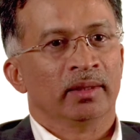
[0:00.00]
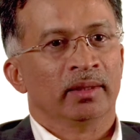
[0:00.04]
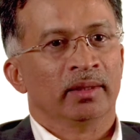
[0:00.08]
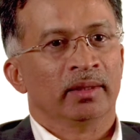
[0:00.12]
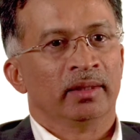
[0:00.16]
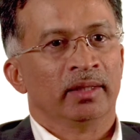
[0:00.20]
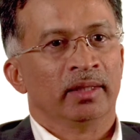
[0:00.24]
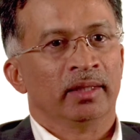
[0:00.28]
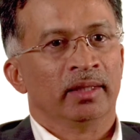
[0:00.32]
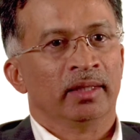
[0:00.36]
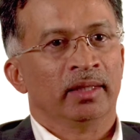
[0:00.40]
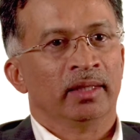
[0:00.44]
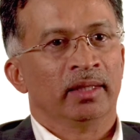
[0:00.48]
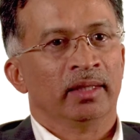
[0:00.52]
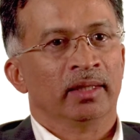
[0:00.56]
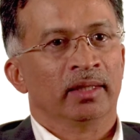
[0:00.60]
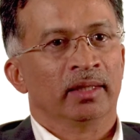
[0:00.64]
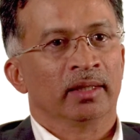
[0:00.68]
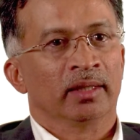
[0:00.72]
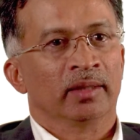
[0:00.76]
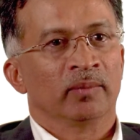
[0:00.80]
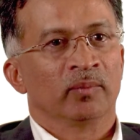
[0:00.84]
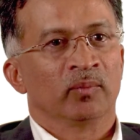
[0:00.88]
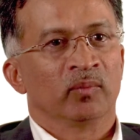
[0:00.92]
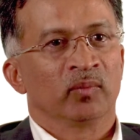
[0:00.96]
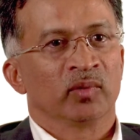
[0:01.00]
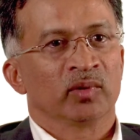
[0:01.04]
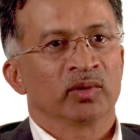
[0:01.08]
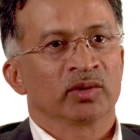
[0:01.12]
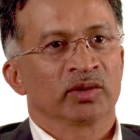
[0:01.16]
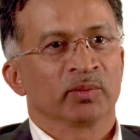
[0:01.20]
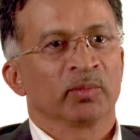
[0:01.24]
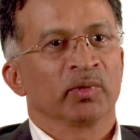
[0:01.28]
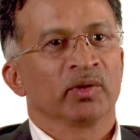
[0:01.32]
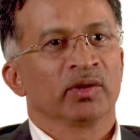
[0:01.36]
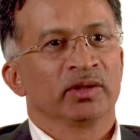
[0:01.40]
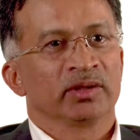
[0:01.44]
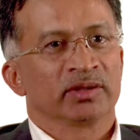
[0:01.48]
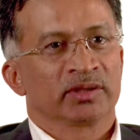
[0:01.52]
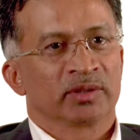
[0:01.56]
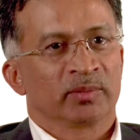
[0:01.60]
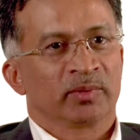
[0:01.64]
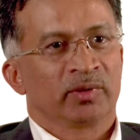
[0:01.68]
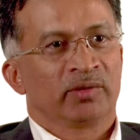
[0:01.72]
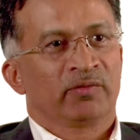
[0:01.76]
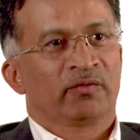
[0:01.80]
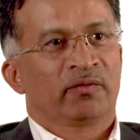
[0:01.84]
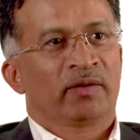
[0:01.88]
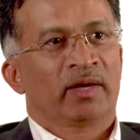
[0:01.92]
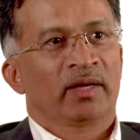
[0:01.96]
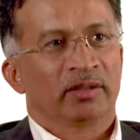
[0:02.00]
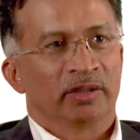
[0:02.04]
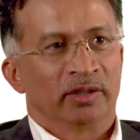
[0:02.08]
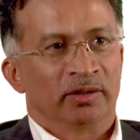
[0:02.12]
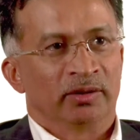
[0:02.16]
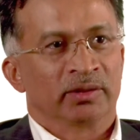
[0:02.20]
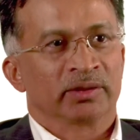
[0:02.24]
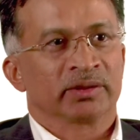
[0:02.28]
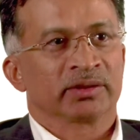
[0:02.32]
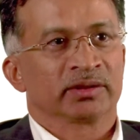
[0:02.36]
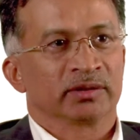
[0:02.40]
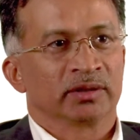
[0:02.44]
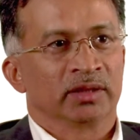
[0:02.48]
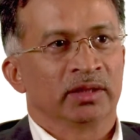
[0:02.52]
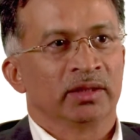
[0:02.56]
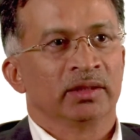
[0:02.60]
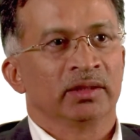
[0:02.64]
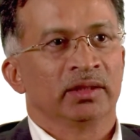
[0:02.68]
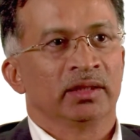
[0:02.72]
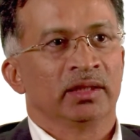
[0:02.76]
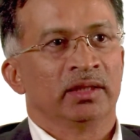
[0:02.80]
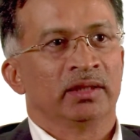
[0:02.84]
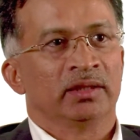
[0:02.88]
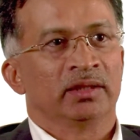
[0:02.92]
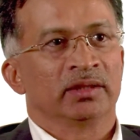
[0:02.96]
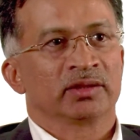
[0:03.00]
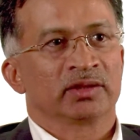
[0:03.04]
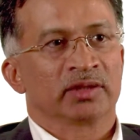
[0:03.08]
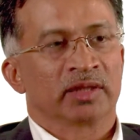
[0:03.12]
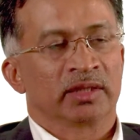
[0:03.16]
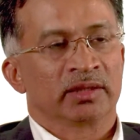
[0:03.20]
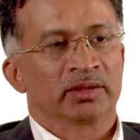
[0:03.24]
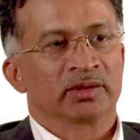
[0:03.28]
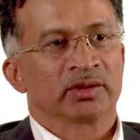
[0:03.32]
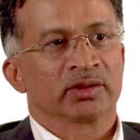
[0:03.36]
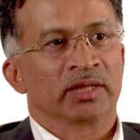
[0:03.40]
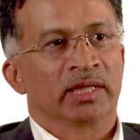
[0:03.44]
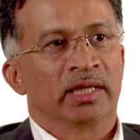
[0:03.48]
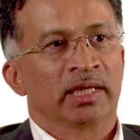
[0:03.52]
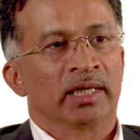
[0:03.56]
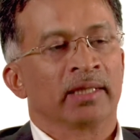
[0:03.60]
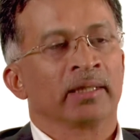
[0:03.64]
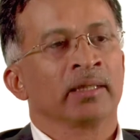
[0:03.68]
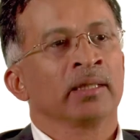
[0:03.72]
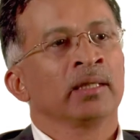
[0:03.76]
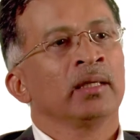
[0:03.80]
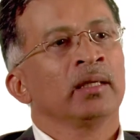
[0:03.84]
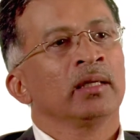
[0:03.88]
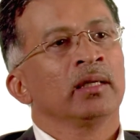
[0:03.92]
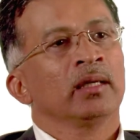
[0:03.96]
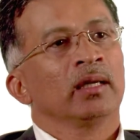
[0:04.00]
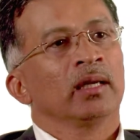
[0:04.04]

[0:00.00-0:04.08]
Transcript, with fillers: the, some, of the, some of the failures in, in the sense that